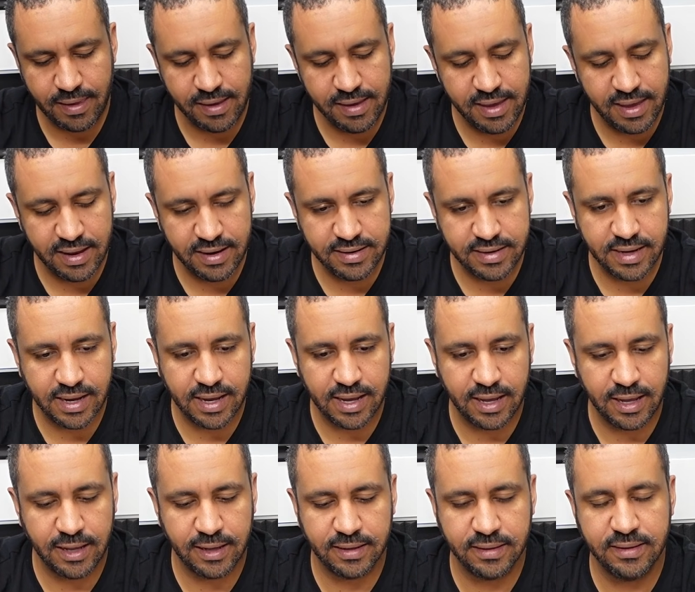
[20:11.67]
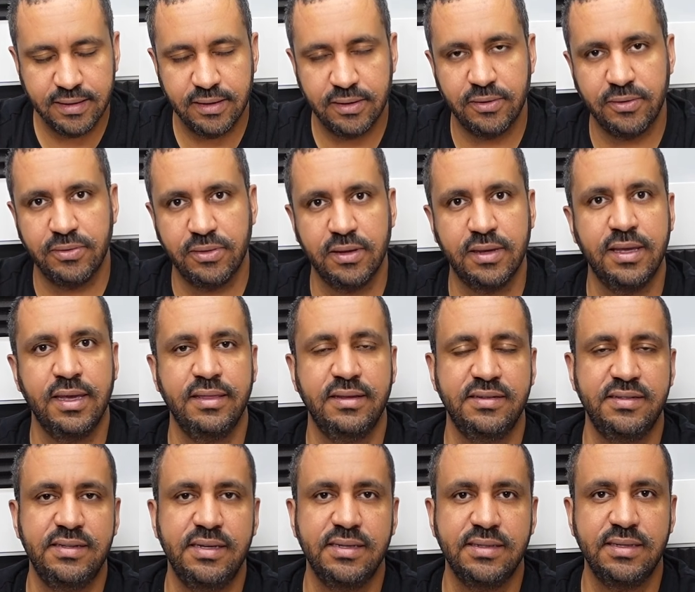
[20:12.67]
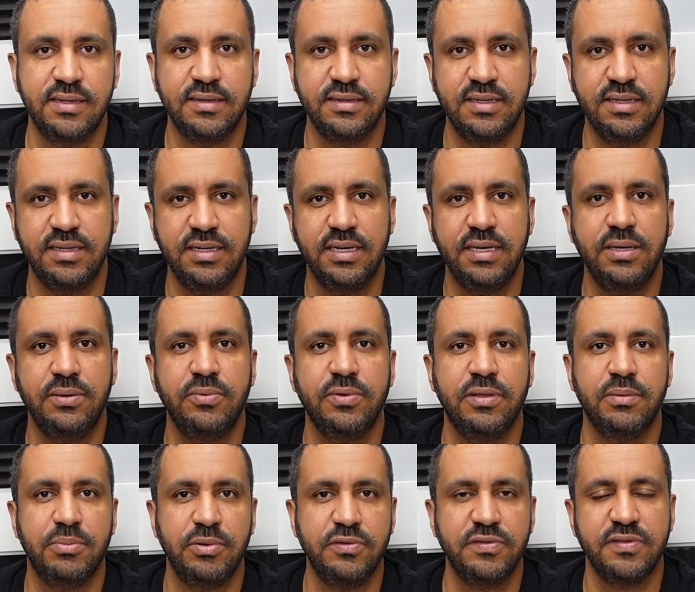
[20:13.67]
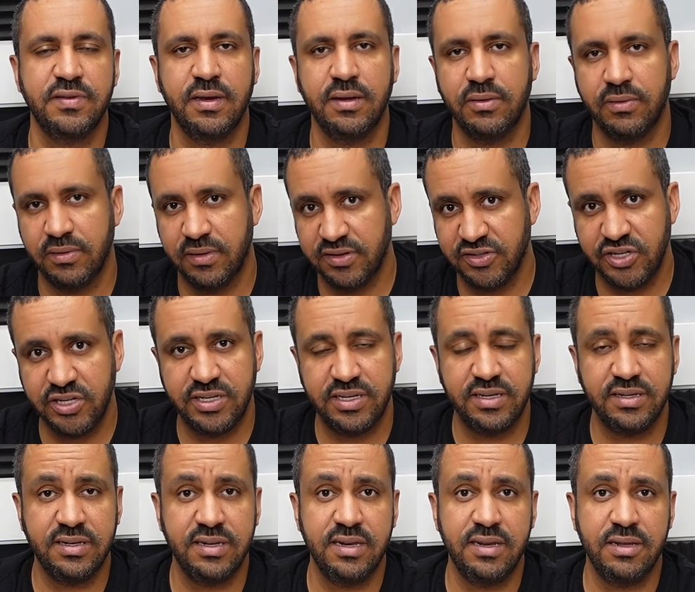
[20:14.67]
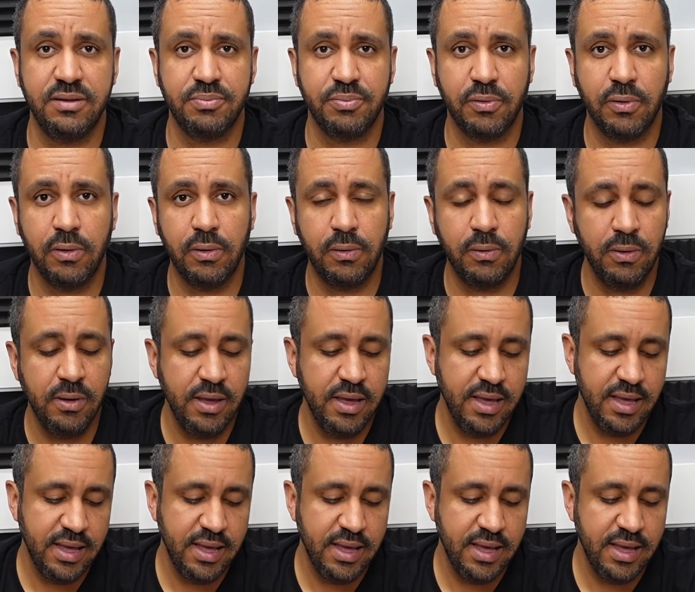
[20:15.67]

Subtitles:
and you know, looking at the CSL-DD with the boost kit or the GT-DD Pro,